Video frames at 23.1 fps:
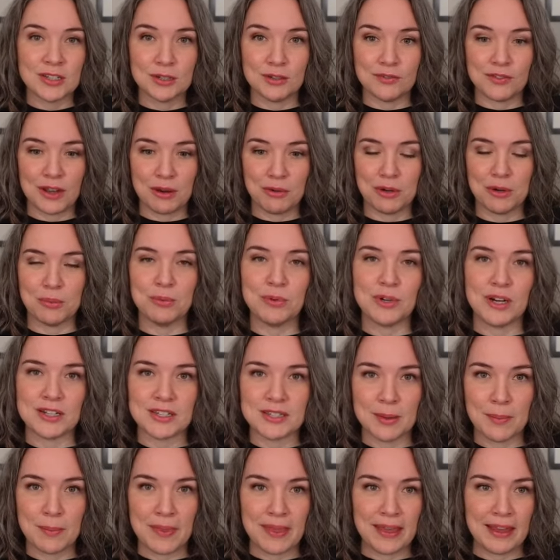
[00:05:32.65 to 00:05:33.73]
So if I were to
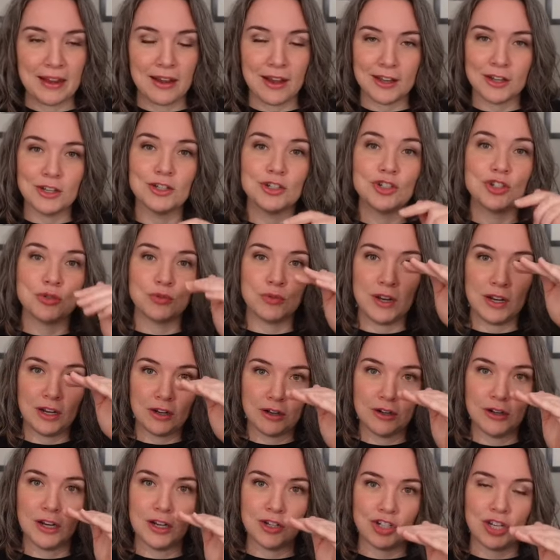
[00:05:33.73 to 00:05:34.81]
press something, I could
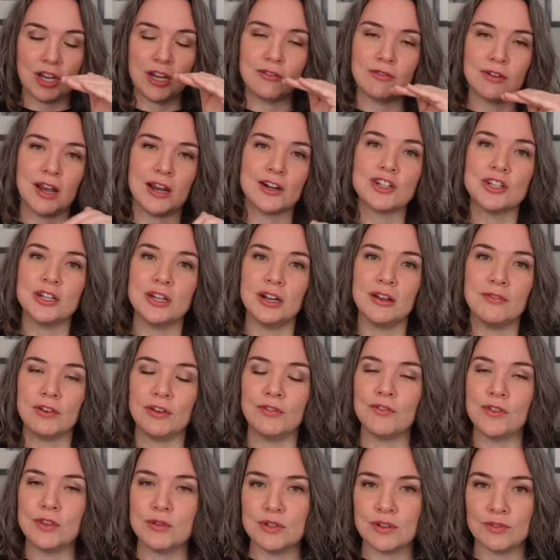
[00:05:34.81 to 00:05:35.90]
trigger a chain reaction of
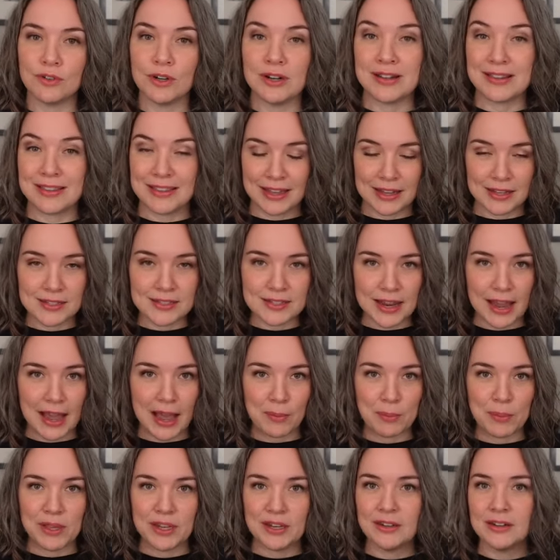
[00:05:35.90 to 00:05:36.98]
a few different things to
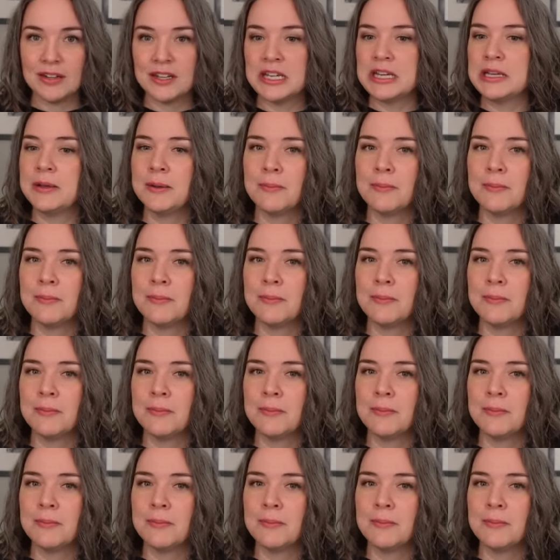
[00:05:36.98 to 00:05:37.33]
happen.